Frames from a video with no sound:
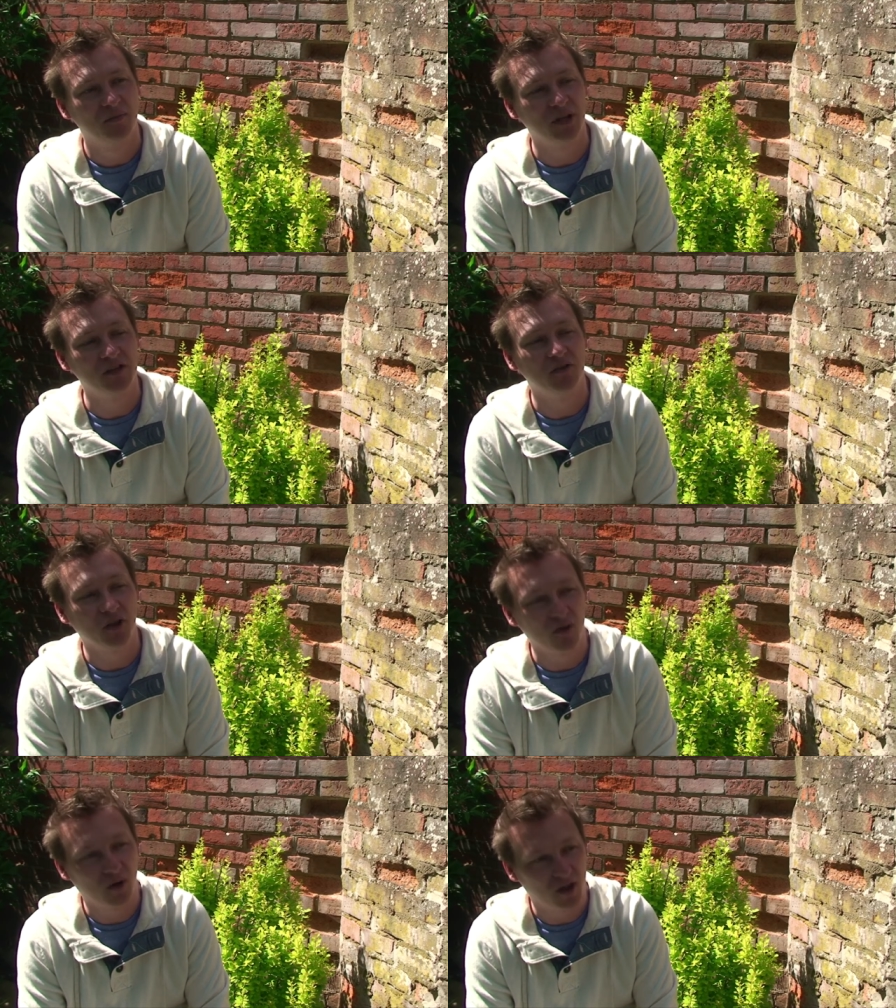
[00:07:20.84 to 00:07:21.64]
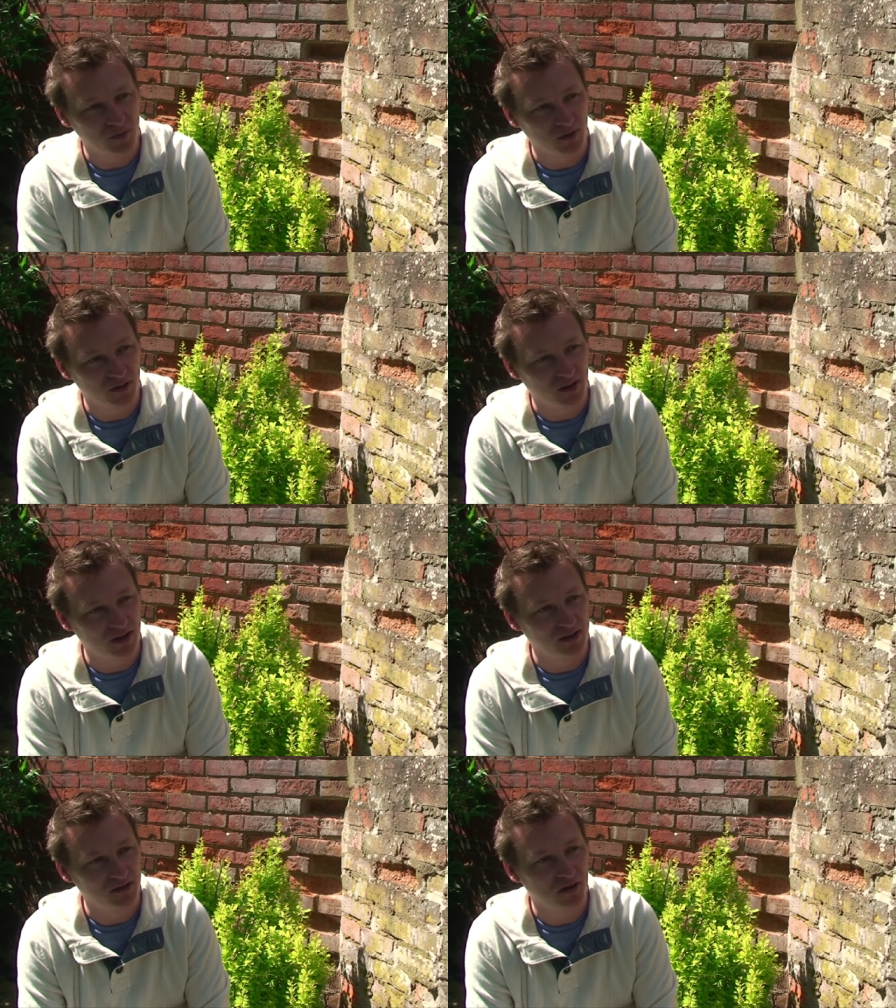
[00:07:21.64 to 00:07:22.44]
but you know why I'm doing
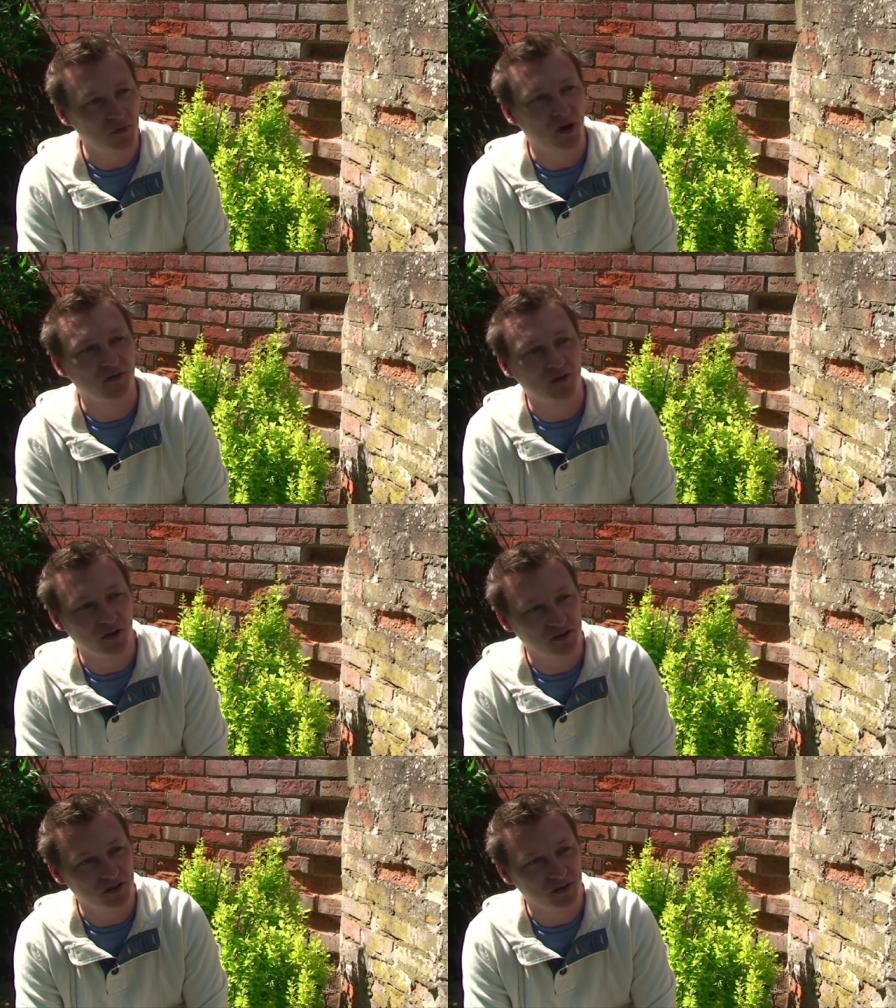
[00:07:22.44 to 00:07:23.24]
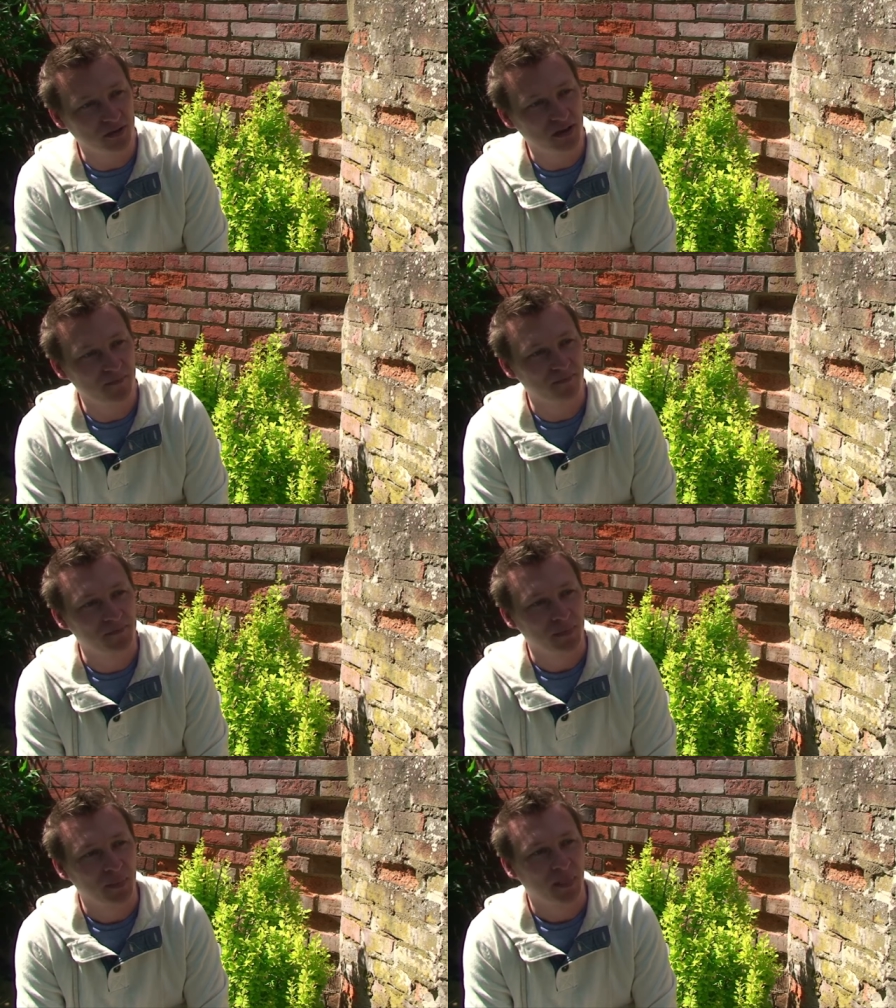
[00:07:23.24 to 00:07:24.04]
it, you know why I've got to do it,
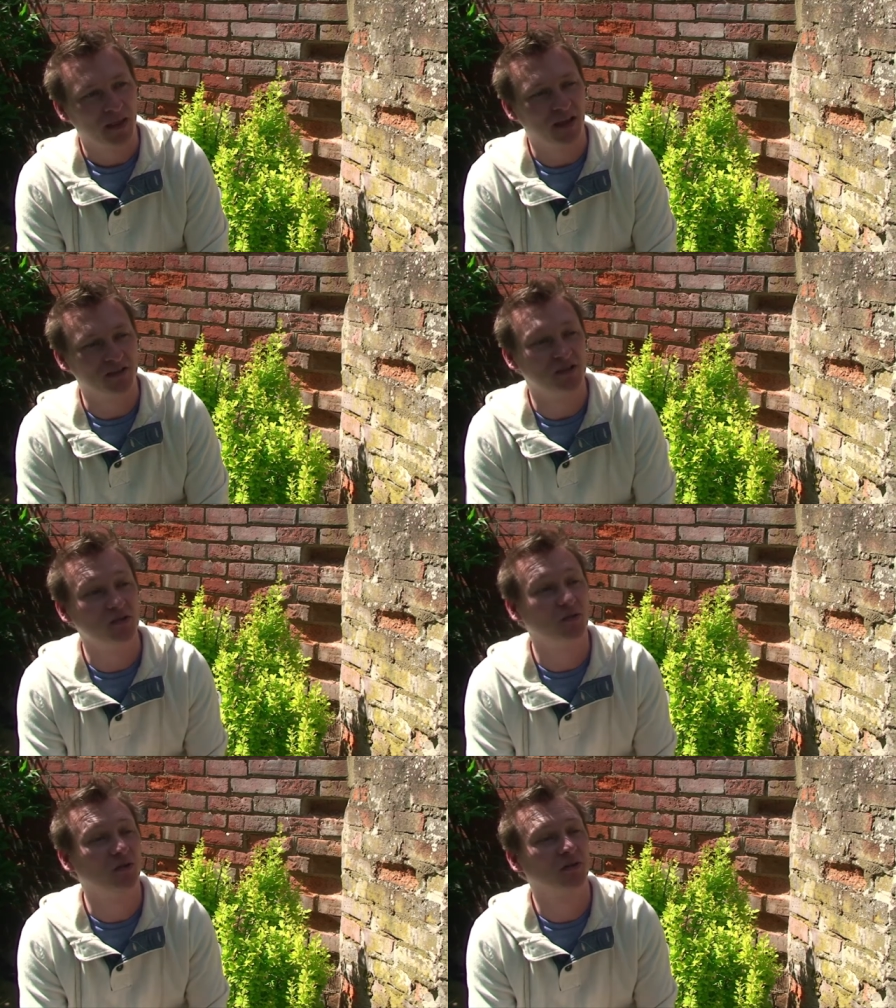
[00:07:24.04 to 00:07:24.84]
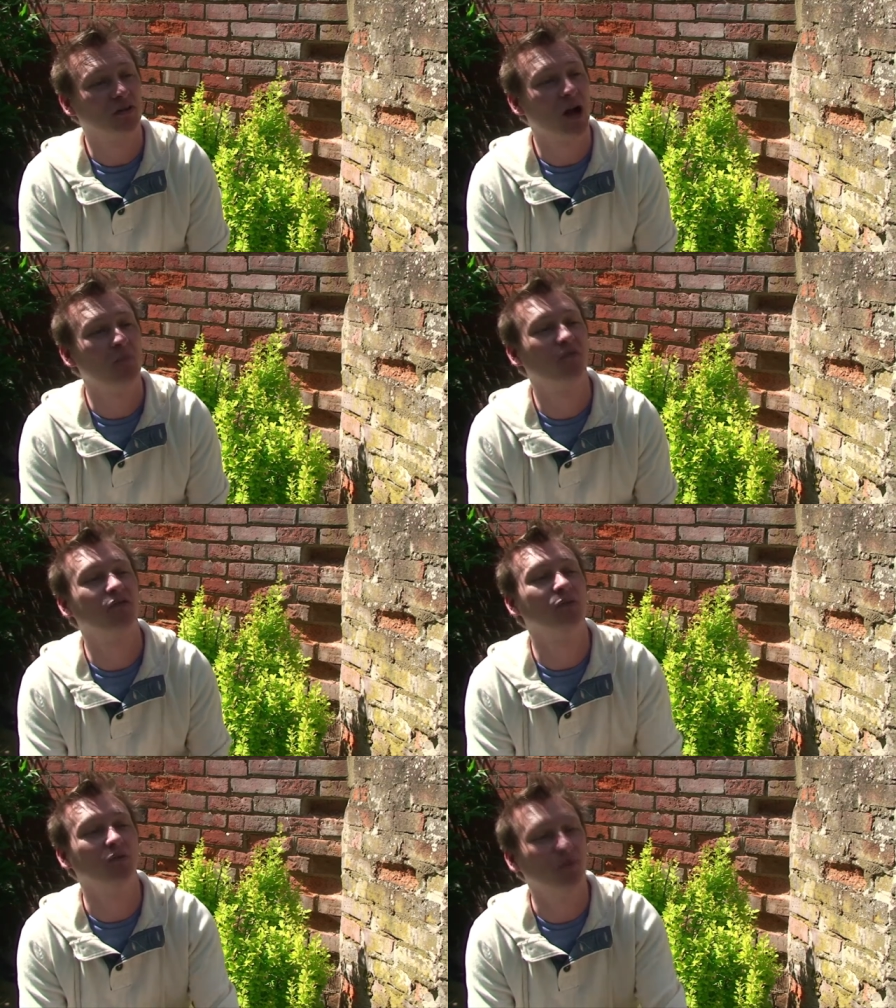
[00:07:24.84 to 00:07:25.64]
and so you're
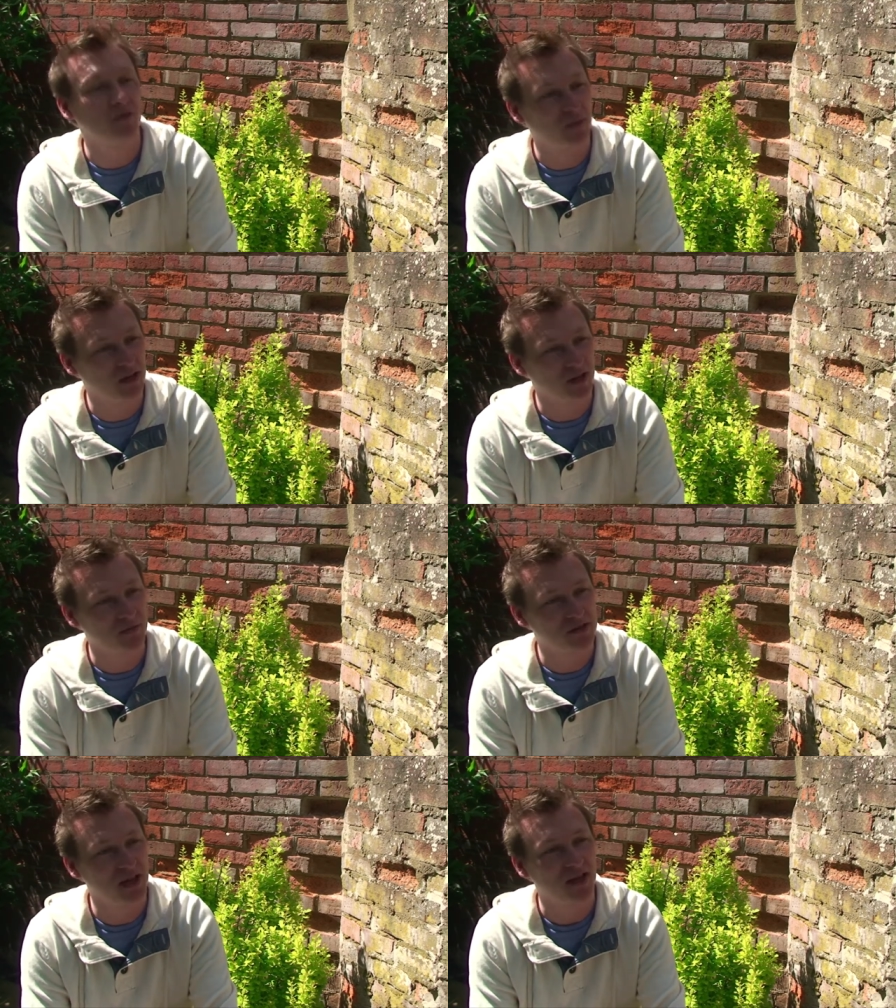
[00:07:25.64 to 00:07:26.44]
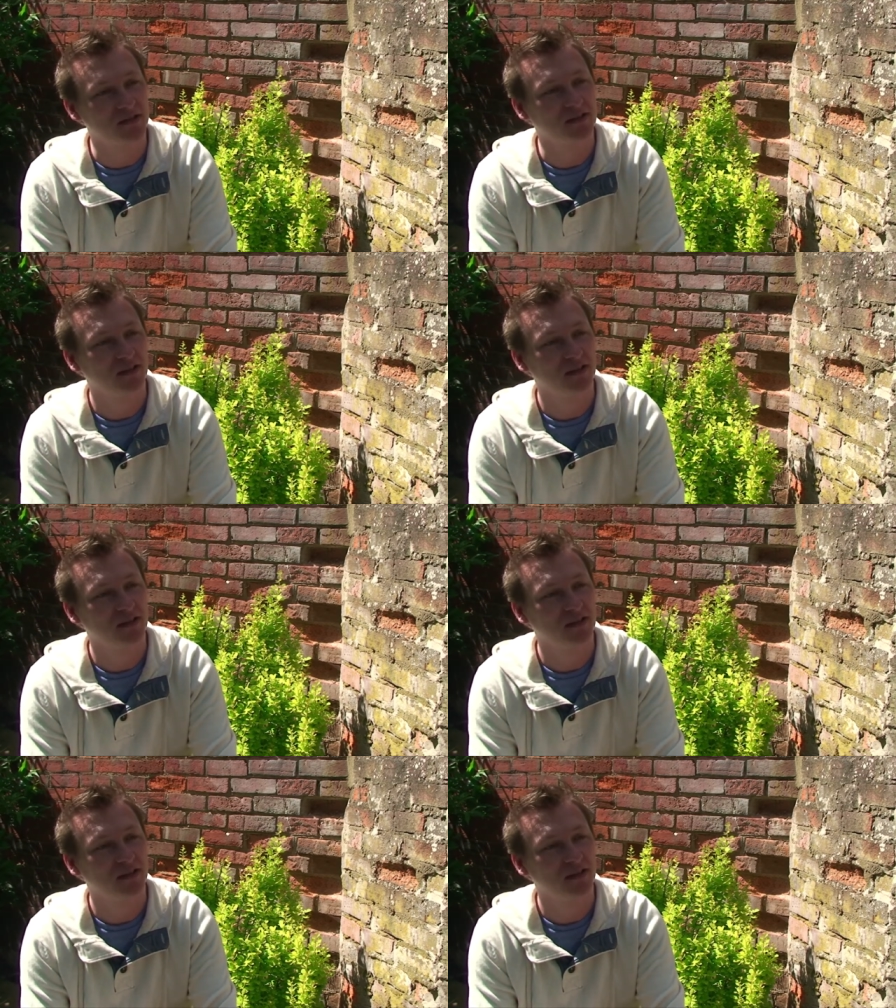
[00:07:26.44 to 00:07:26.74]
comfortable with being upset.